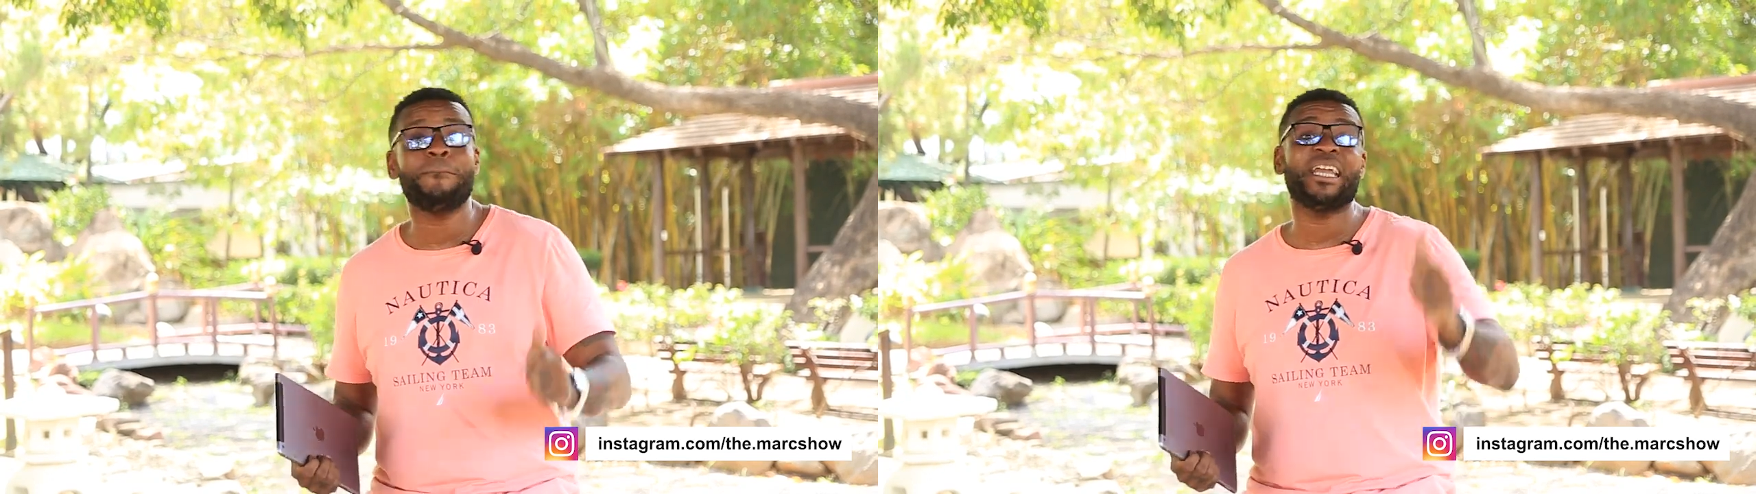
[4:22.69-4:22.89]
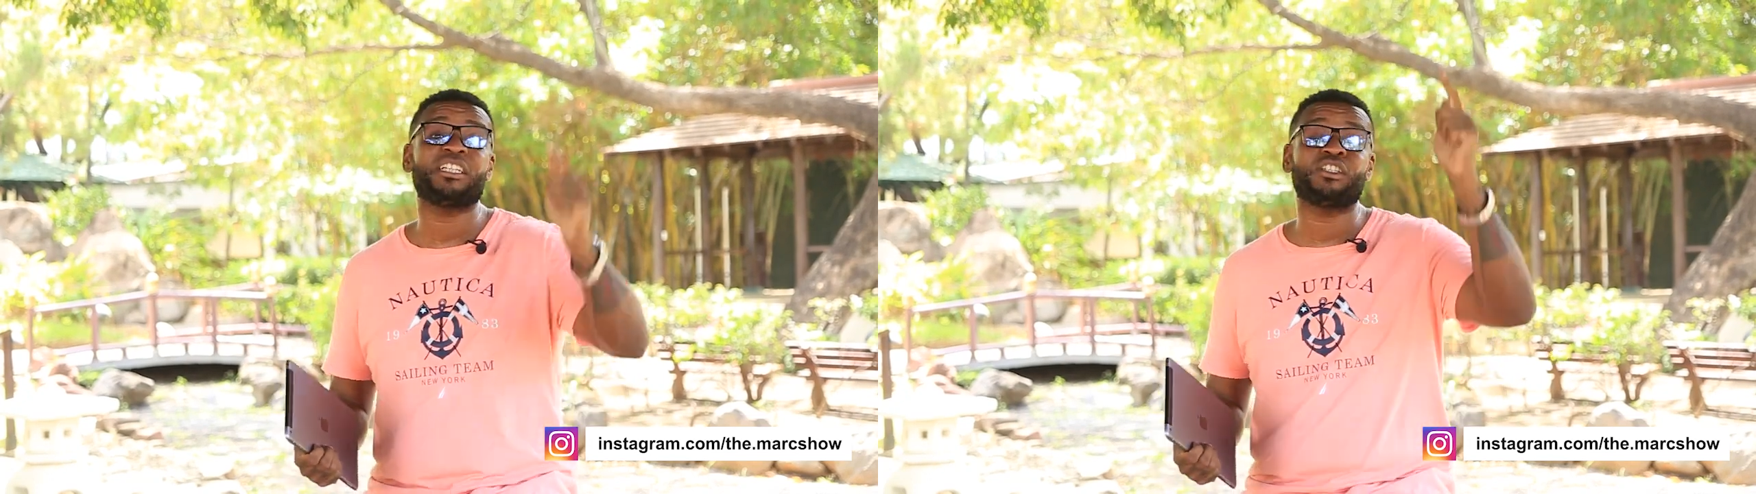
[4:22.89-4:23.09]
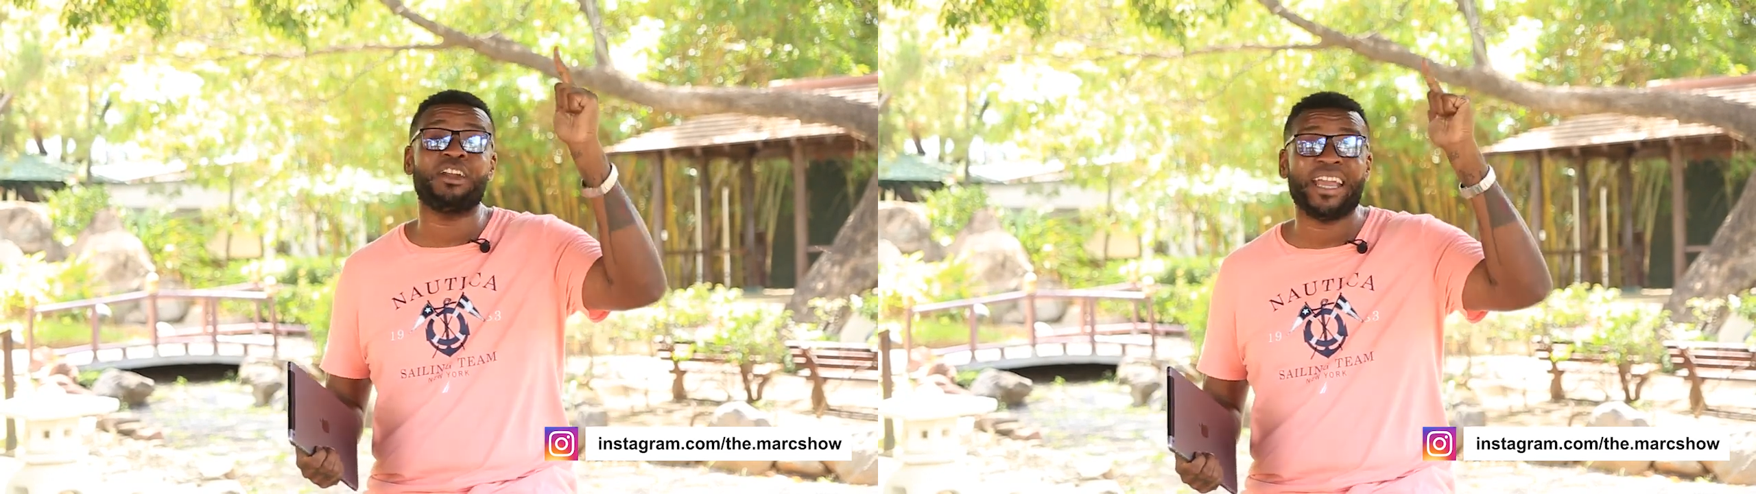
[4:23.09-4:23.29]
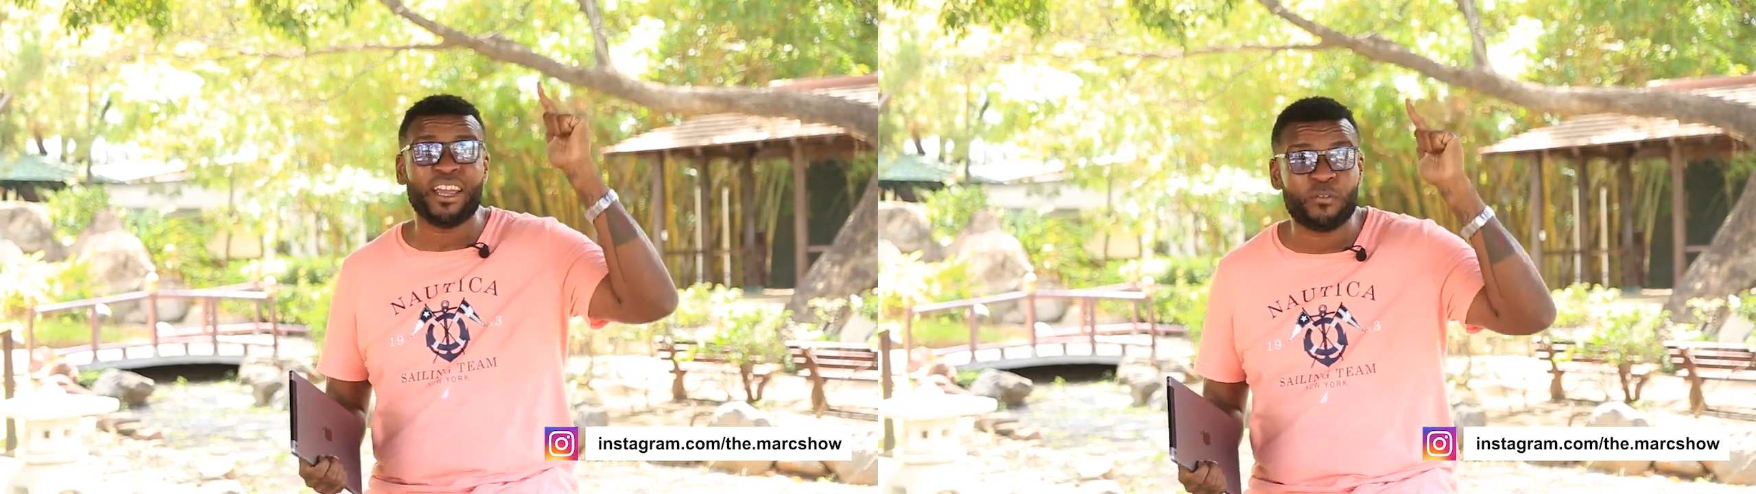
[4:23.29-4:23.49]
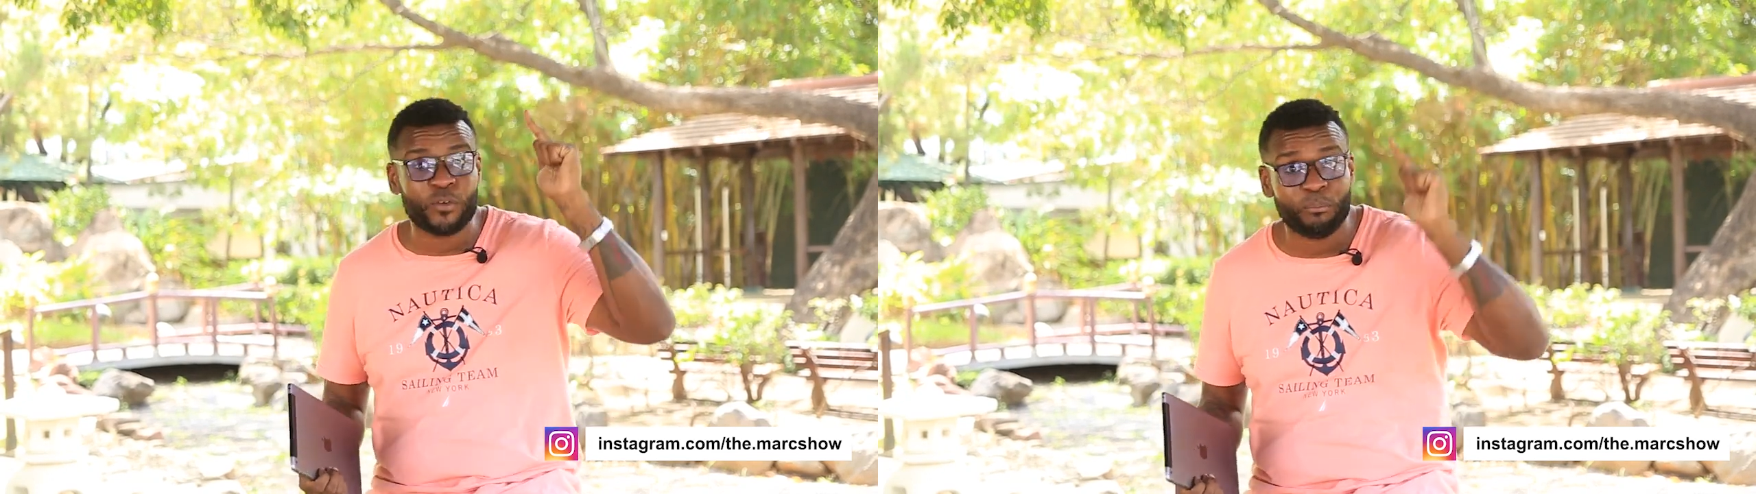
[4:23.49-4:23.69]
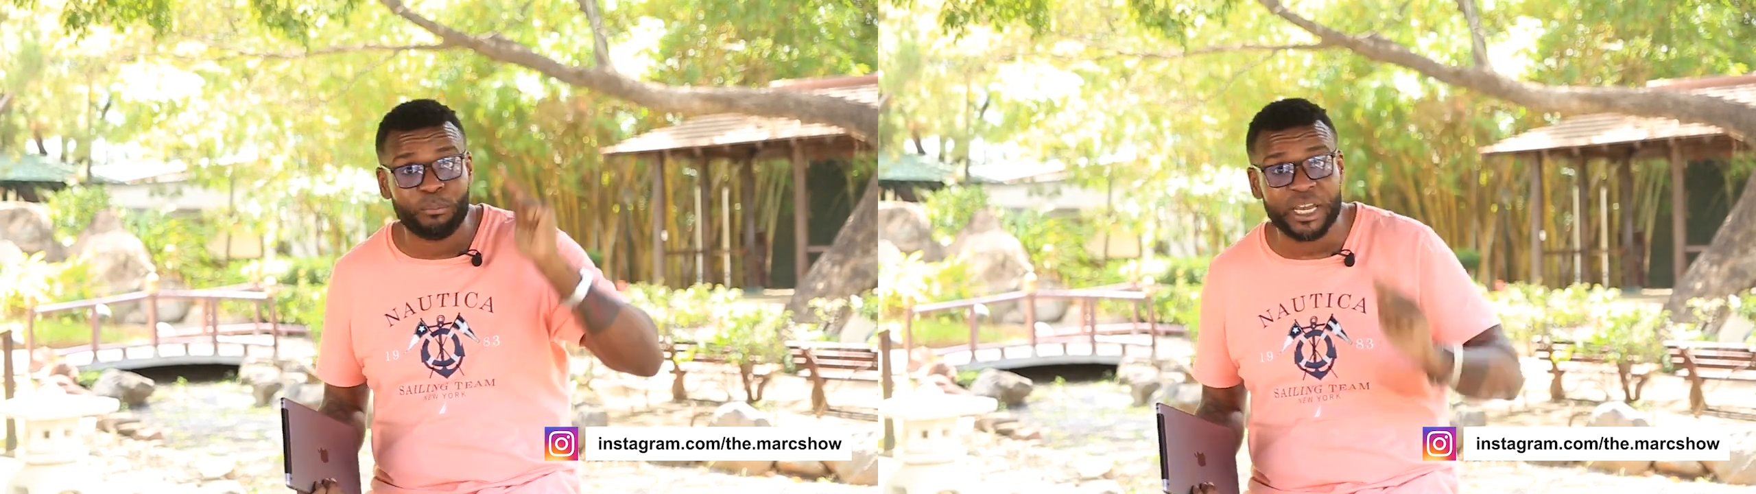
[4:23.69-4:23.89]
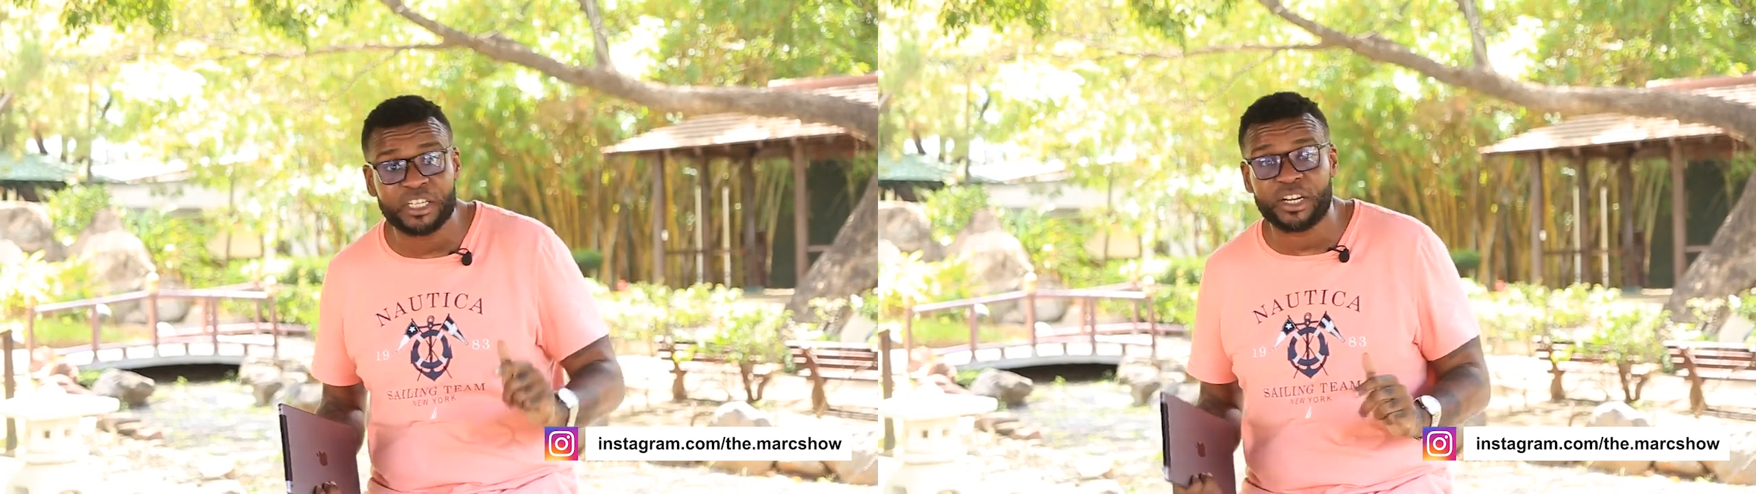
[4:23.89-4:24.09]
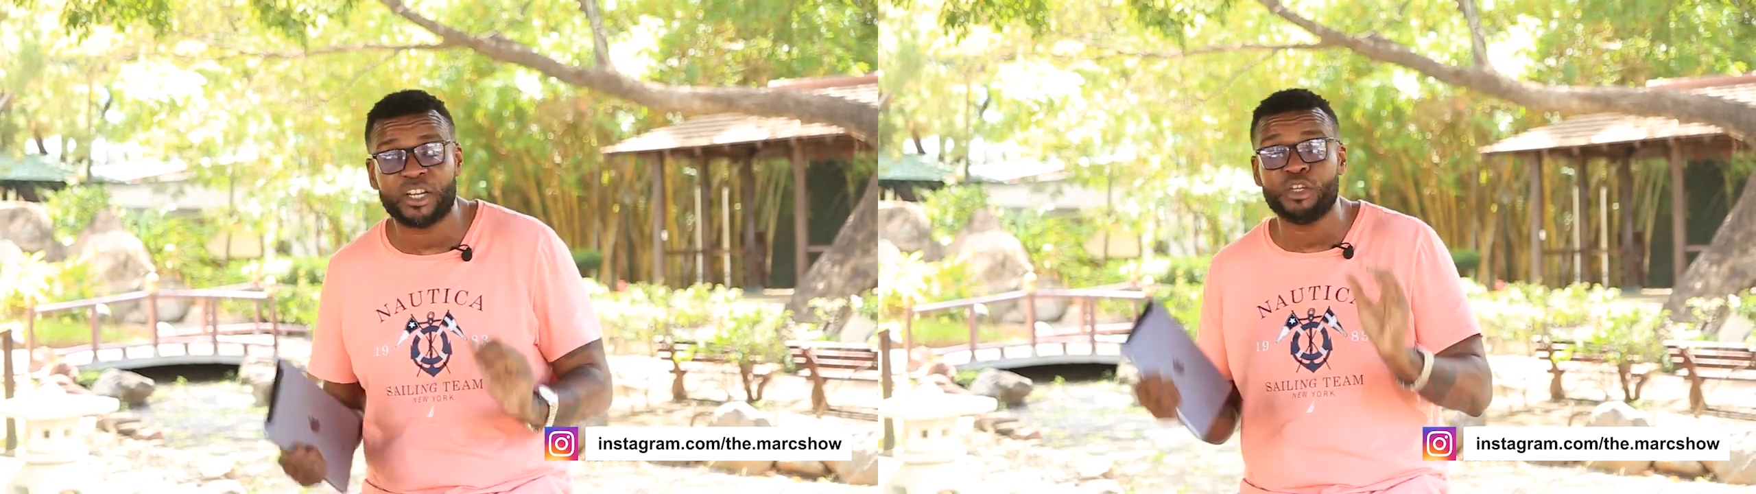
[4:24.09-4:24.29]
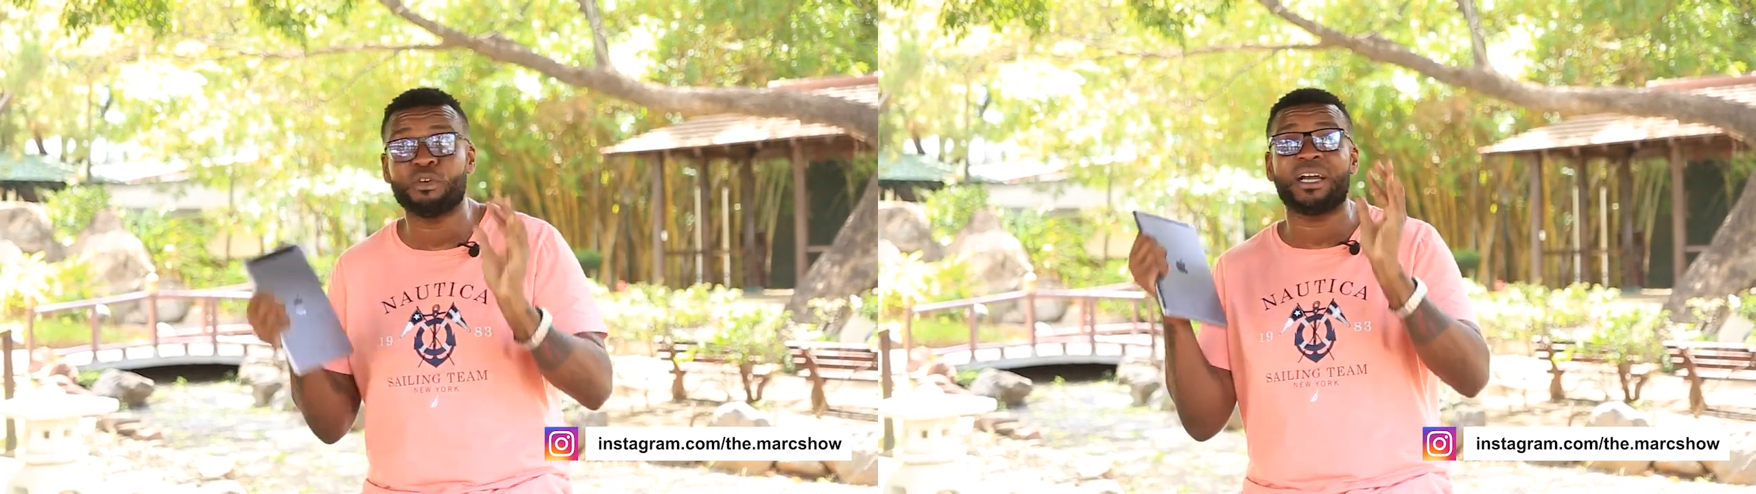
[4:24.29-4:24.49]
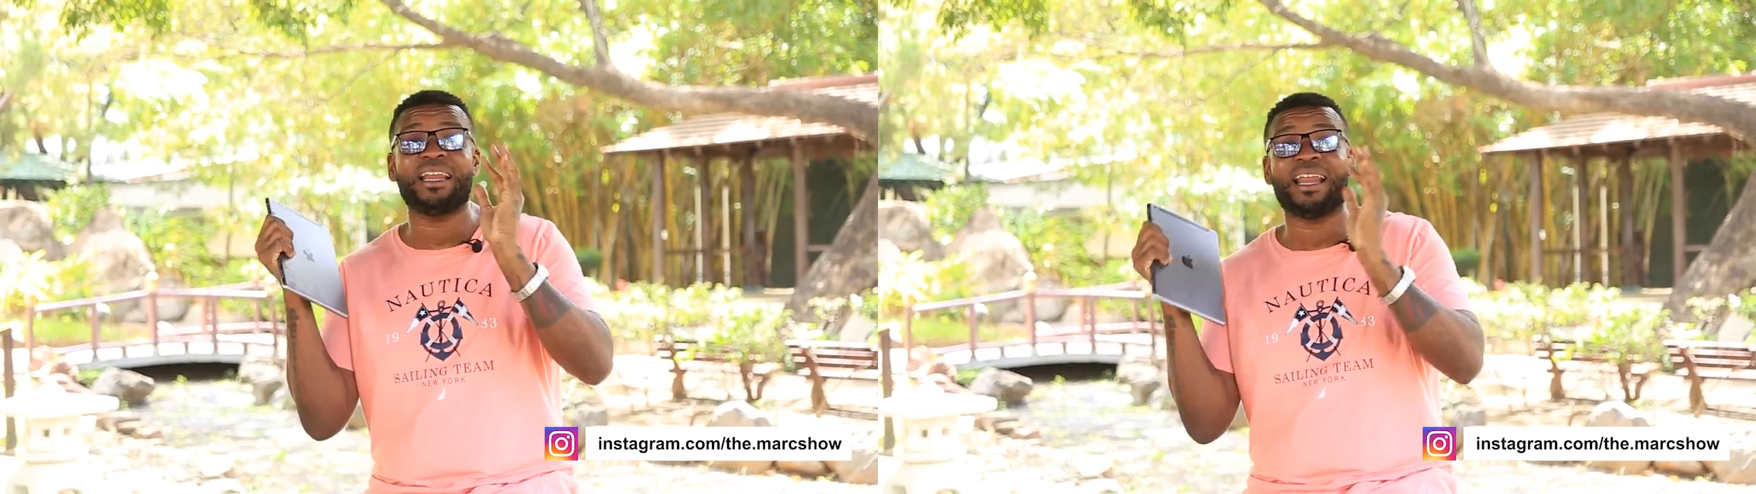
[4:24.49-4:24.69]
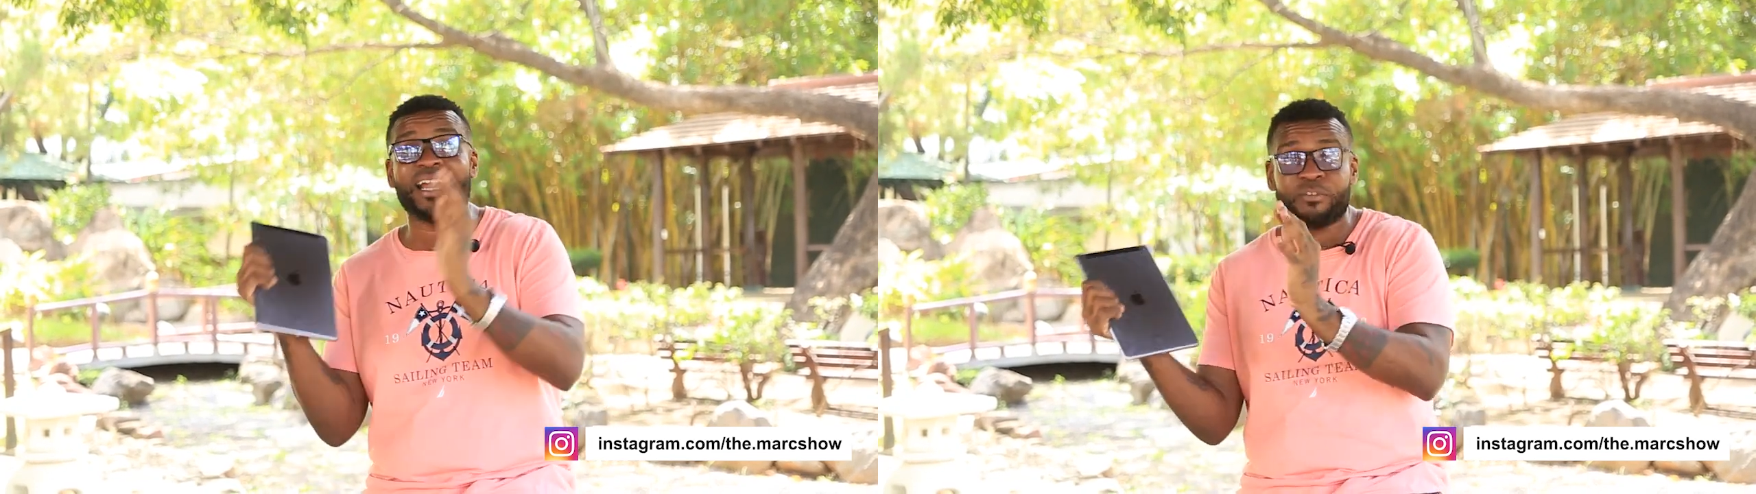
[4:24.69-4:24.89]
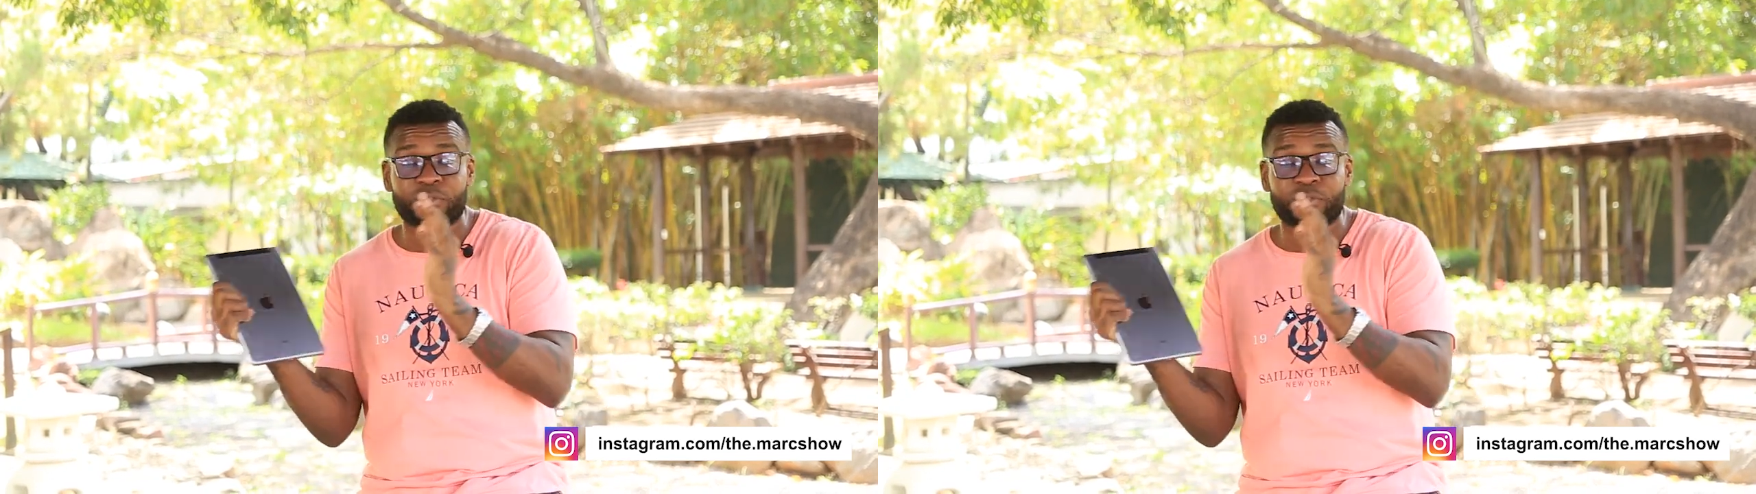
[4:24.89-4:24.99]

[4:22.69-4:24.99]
based on information that you collect